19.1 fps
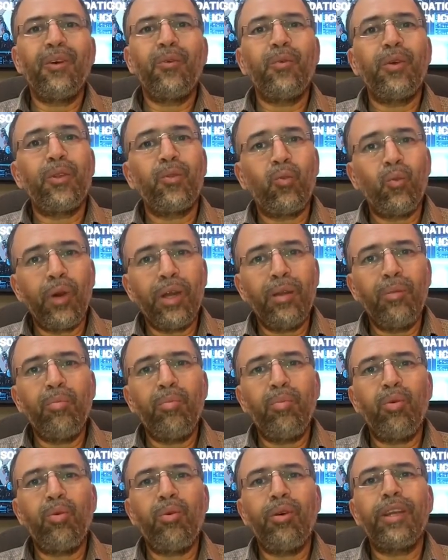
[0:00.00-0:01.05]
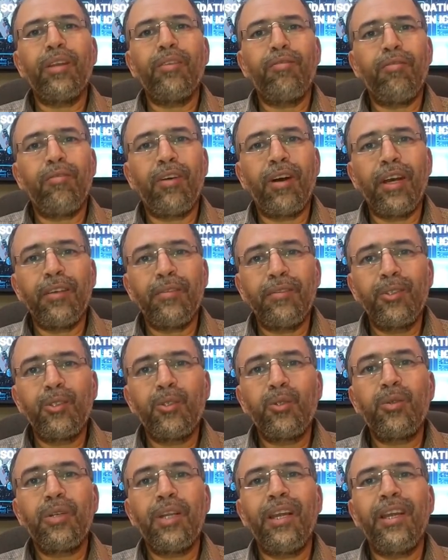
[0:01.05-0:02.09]
with $1.5
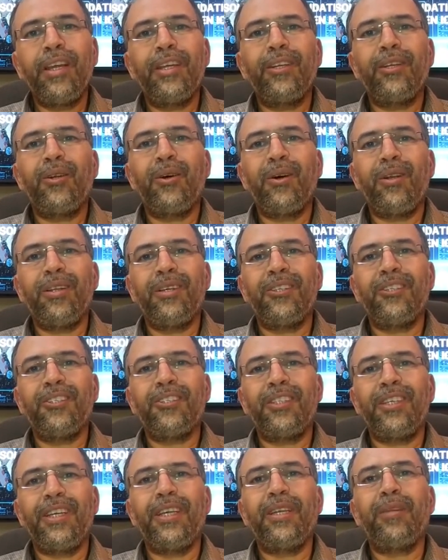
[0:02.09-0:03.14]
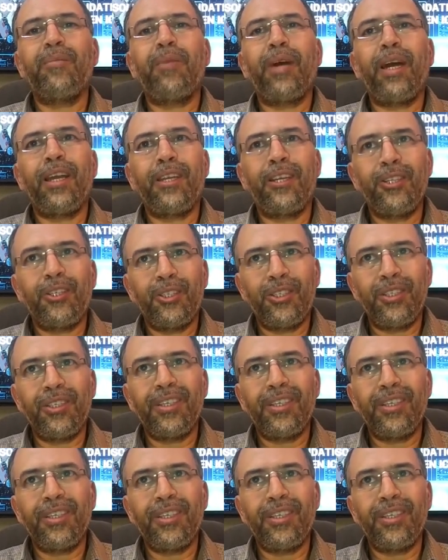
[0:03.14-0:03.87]
trillion in managed